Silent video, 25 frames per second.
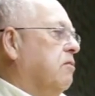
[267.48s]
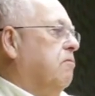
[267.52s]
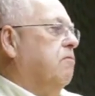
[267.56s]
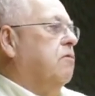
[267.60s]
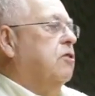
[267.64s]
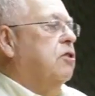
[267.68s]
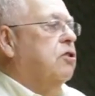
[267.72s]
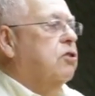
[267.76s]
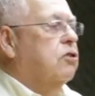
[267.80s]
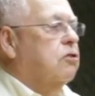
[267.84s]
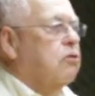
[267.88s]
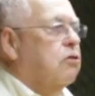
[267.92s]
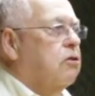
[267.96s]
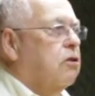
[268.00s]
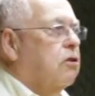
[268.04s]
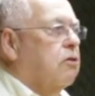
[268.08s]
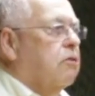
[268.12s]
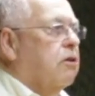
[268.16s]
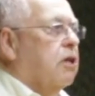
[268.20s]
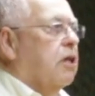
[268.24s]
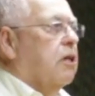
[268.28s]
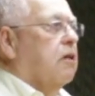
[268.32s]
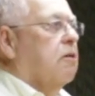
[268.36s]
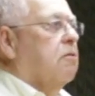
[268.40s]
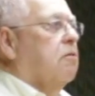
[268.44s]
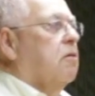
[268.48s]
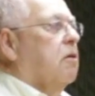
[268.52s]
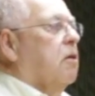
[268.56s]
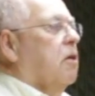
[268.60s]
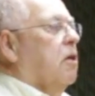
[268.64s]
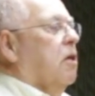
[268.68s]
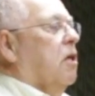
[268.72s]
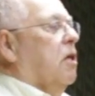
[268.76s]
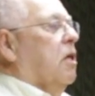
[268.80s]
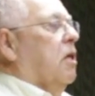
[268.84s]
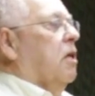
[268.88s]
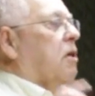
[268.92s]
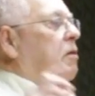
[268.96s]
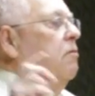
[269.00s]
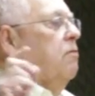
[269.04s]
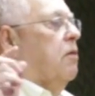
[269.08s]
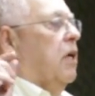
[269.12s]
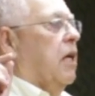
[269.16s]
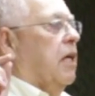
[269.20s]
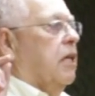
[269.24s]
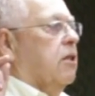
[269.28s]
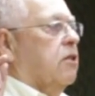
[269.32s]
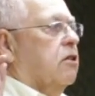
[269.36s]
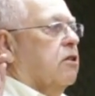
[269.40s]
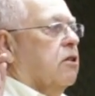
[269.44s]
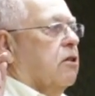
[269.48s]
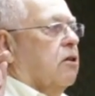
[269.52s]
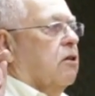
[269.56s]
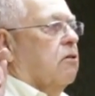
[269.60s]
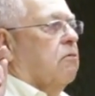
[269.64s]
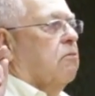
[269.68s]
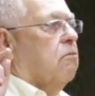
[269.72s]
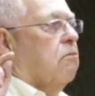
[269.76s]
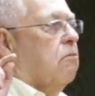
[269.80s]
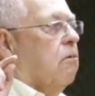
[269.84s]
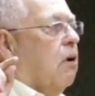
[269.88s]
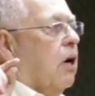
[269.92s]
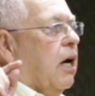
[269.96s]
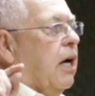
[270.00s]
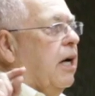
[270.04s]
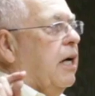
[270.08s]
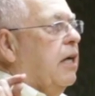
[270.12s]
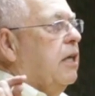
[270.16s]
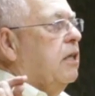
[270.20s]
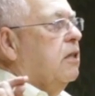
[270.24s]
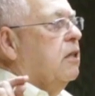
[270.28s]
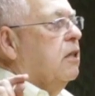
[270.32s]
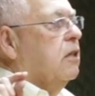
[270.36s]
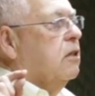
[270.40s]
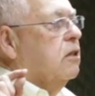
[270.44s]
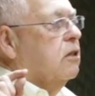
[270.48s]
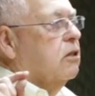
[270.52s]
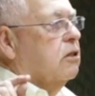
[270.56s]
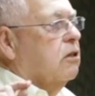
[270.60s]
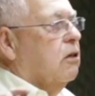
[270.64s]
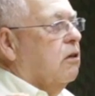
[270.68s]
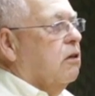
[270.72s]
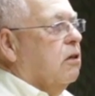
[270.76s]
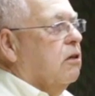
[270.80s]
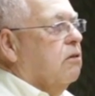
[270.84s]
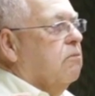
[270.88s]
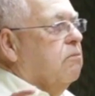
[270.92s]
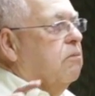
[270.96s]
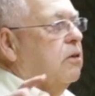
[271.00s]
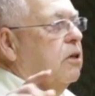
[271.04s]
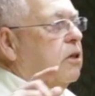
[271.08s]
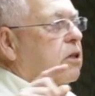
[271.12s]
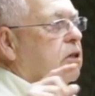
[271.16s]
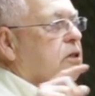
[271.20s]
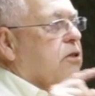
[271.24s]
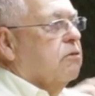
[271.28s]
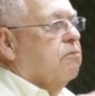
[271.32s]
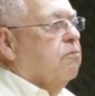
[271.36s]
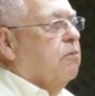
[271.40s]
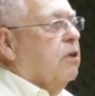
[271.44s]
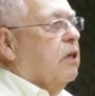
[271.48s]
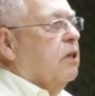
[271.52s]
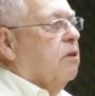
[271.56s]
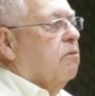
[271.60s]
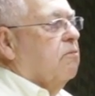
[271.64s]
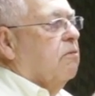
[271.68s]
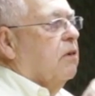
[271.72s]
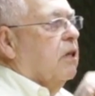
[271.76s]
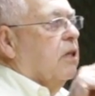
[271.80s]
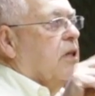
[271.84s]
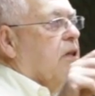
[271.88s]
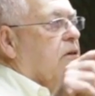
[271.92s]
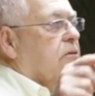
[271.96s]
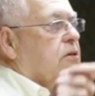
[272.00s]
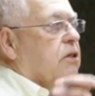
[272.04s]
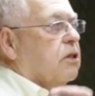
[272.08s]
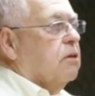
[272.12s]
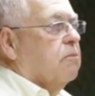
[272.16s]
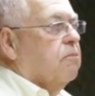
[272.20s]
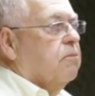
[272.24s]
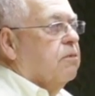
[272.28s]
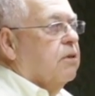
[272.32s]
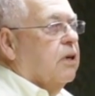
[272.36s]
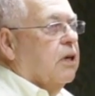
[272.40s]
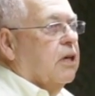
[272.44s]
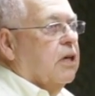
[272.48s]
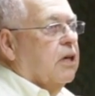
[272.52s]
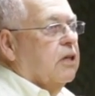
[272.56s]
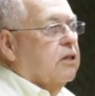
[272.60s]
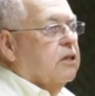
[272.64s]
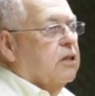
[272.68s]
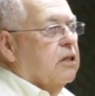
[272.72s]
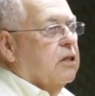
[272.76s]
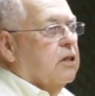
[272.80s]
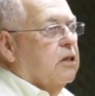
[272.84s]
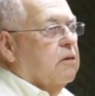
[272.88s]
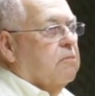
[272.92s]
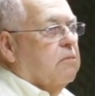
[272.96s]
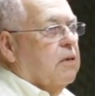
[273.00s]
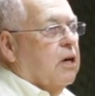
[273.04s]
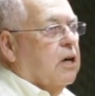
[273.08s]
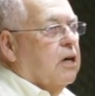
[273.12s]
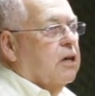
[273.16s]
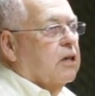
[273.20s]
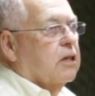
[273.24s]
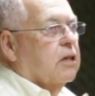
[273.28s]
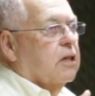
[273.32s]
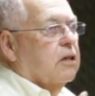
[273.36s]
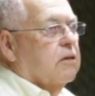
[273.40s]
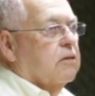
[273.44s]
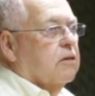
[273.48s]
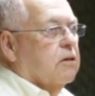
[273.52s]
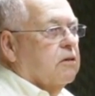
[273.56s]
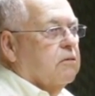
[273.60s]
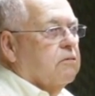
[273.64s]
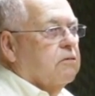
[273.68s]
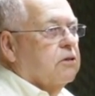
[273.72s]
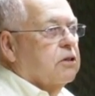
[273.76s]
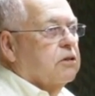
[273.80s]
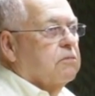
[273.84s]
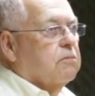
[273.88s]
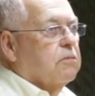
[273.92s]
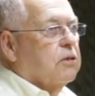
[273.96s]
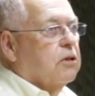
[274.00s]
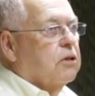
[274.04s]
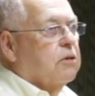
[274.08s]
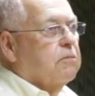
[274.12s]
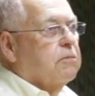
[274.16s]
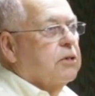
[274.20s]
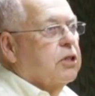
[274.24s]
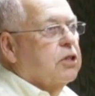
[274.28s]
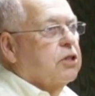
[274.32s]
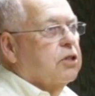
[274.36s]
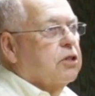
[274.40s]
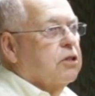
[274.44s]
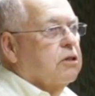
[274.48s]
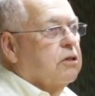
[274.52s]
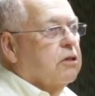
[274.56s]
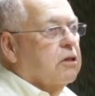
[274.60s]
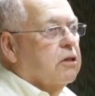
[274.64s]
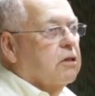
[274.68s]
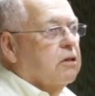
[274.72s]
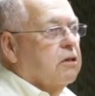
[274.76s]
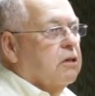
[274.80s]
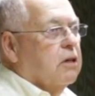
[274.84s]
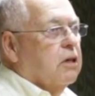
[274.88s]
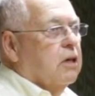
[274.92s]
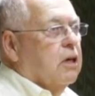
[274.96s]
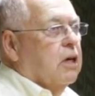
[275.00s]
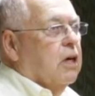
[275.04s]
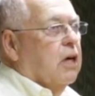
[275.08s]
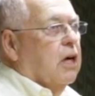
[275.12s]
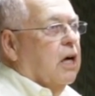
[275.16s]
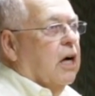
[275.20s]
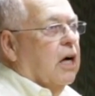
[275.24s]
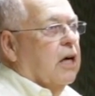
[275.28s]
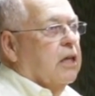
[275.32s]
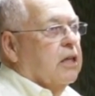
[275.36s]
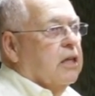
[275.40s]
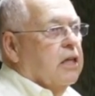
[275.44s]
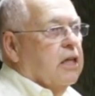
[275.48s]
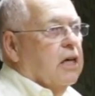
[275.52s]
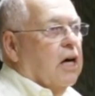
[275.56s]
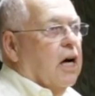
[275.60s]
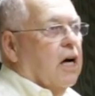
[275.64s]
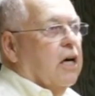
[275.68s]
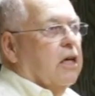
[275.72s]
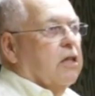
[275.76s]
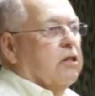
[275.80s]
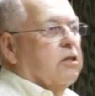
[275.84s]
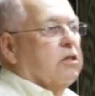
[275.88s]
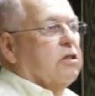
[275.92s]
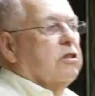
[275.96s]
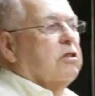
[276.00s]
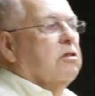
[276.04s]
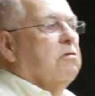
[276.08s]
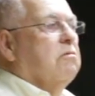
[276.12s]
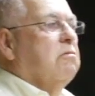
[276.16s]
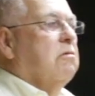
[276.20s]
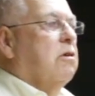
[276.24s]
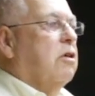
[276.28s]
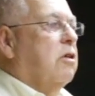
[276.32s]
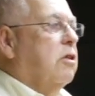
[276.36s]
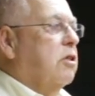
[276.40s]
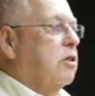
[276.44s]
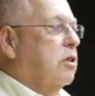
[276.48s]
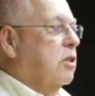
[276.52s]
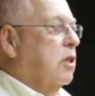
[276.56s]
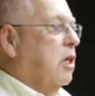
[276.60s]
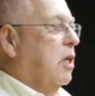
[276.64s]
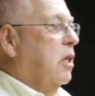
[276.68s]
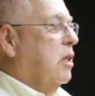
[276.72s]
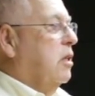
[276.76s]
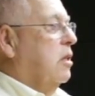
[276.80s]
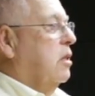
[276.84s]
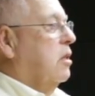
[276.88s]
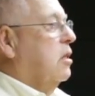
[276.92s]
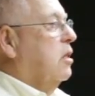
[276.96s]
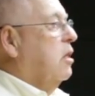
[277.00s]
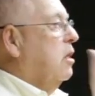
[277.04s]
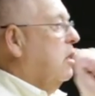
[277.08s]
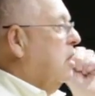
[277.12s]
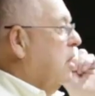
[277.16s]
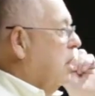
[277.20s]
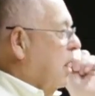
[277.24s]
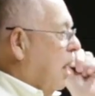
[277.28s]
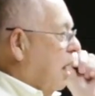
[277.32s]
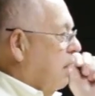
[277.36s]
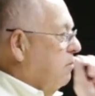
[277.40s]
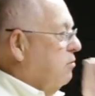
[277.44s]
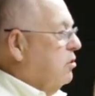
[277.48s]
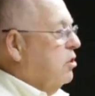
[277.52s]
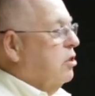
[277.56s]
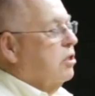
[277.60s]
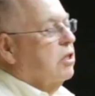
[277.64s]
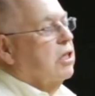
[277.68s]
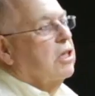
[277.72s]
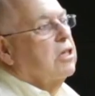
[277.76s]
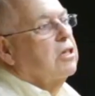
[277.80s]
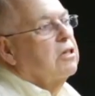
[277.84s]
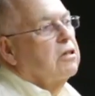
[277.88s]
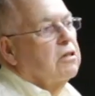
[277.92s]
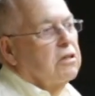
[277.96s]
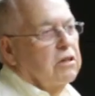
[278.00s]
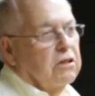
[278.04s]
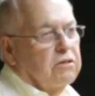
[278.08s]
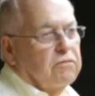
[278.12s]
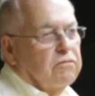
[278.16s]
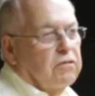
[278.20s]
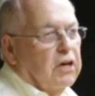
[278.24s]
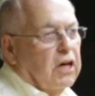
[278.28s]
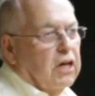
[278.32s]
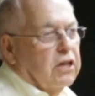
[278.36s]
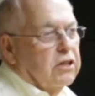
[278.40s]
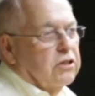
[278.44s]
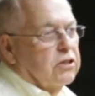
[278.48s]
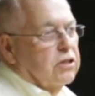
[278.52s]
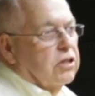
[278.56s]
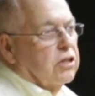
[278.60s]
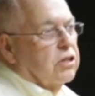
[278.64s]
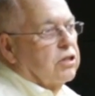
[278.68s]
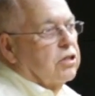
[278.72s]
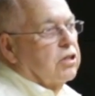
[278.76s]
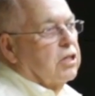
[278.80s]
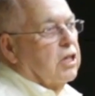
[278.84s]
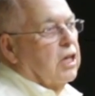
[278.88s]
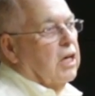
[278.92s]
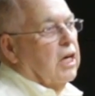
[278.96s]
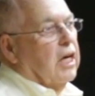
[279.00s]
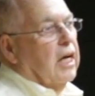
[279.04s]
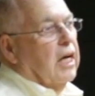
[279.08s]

of the story, that why did SolidWorks win when there was a product in the market that was more mature? And the answer was, it didn't have a single advantage.